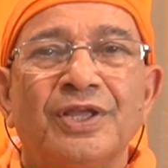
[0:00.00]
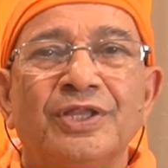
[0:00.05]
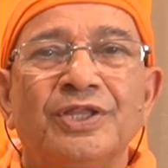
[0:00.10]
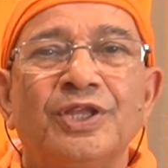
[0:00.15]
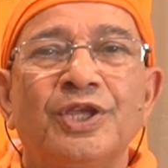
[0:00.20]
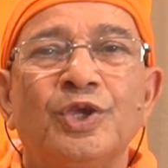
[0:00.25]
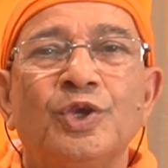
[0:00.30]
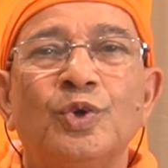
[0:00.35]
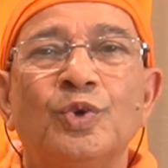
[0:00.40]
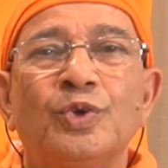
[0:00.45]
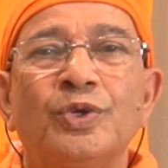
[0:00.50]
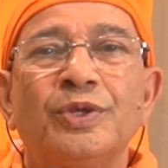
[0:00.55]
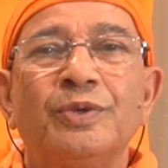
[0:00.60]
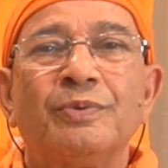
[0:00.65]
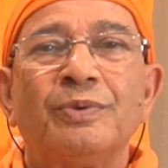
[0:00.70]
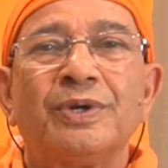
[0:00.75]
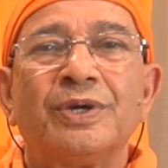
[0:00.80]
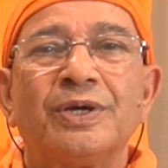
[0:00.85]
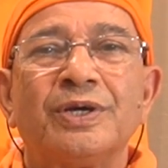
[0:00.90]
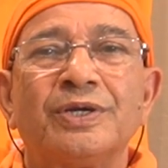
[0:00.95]
The
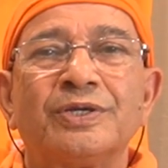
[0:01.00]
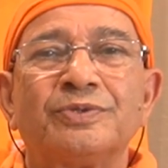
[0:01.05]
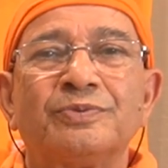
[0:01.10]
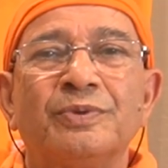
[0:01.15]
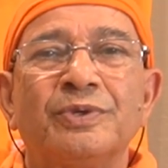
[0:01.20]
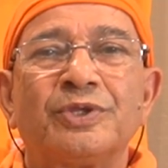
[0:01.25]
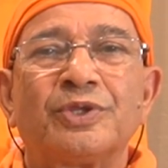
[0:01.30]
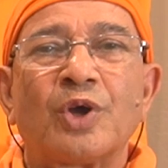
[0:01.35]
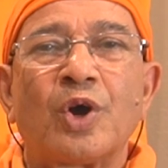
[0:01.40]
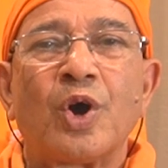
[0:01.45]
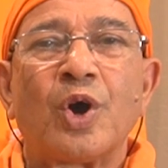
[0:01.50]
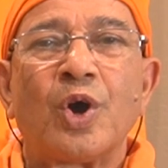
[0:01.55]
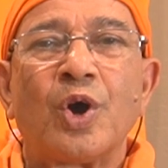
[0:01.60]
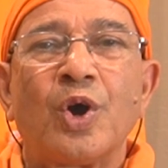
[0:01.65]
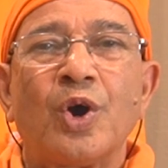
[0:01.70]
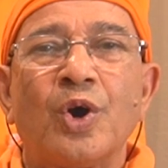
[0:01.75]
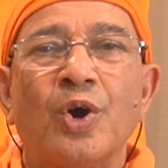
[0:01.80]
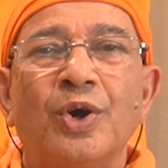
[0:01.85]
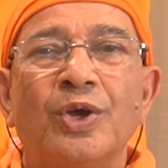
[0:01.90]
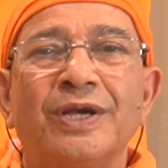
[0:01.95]
universe with
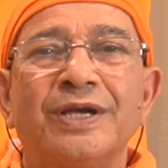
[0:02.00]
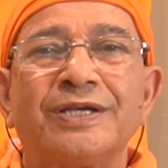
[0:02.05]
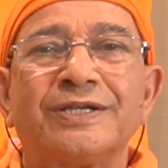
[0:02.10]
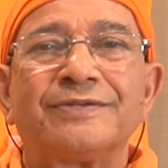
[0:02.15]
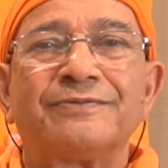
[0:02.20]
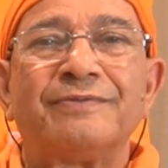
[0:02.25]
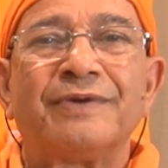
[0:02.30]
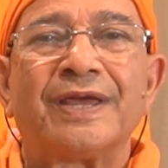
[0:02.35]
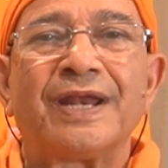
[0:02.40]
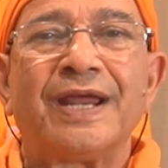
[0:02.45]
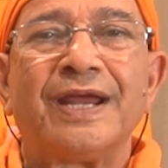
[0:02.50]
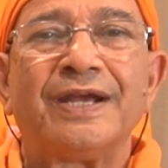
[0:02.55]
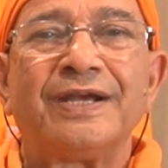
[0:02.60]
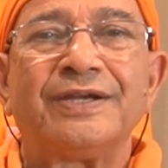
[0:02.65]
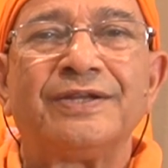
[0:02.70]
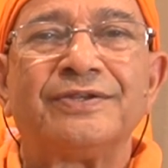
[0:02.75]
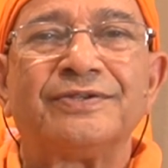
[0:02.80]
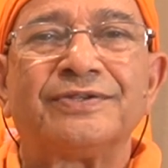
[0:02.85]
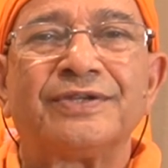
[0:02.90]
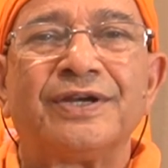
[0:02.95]
all its
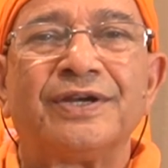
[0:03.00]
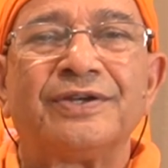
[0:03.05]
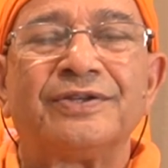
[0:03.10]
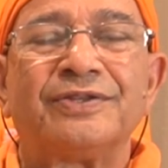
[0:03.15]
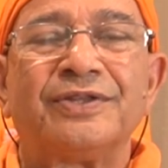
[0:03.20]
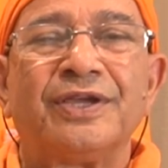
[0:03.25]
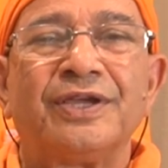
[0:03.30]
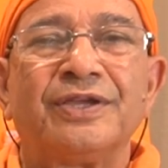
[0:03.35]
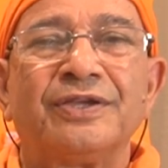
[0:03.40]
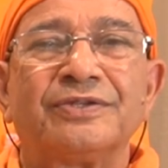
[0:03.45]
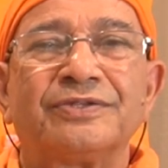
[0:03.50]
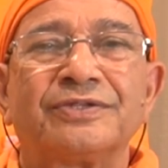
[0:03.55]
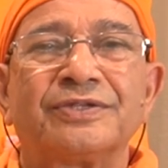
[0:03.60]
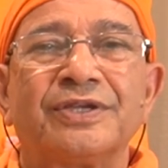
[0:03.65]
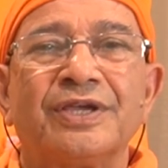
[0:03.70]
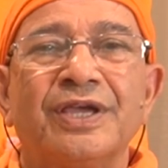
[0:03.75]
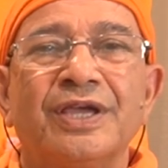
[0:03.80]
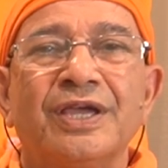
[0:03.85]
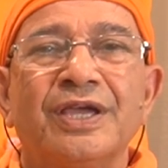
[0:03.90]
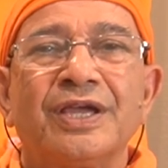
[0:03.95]
varieties and
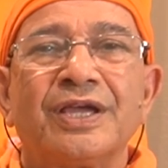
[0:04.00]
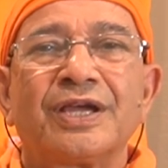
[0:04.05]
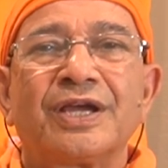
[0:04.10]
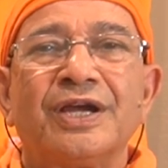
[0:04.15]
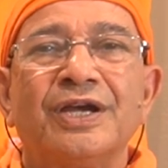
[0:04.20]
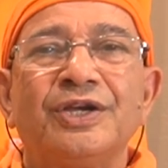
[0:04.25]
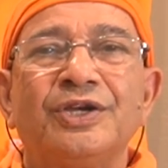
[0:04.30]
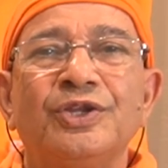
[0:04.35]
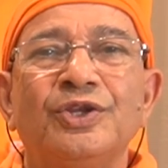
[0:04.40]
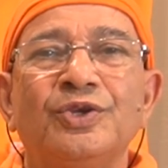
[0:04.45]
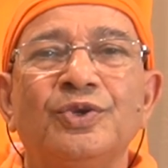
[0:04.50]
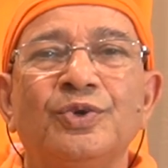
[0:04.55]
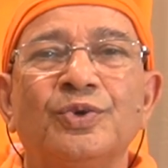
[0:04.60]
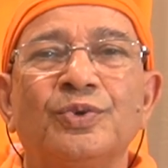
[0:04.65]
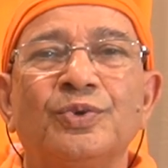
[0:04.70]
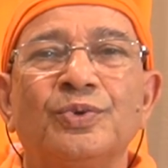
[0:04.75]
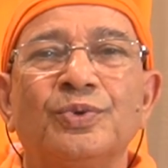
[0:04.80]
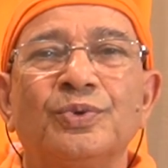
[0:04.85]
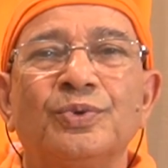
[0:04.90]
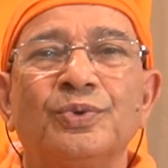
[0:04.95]
things
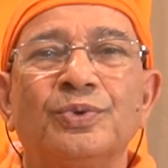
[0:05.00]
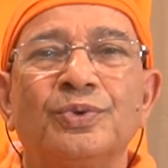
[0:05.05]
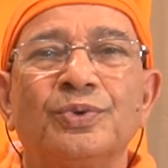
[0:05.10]
continue